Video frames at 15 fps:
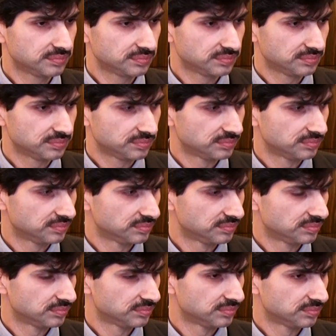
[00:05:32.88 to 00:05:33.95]

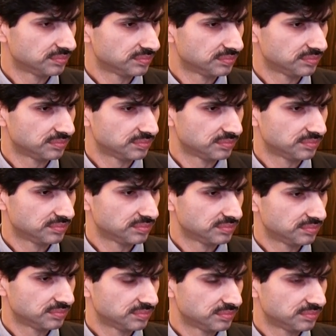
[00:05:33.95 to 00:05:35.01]

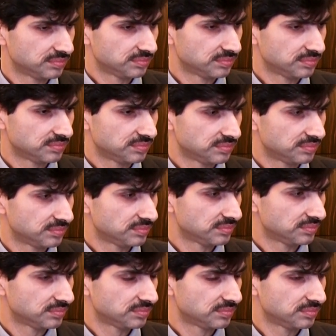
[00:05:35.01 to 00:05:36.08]

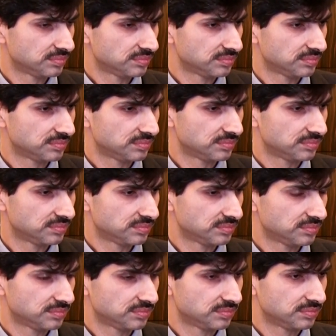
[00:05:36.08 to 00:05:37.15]

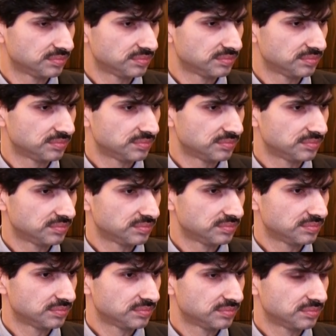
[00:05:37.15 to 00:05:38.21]

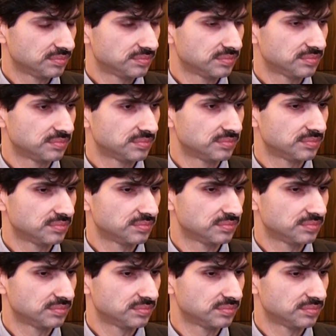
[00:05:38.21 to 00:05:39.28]

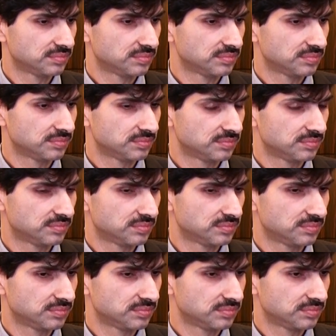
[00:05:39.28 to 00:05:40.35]

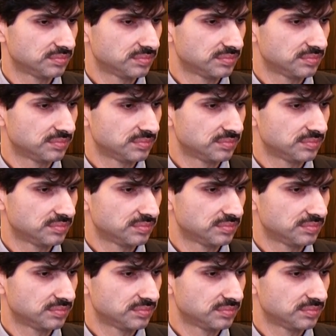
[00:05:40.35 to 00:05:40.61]
The person shown says nothing.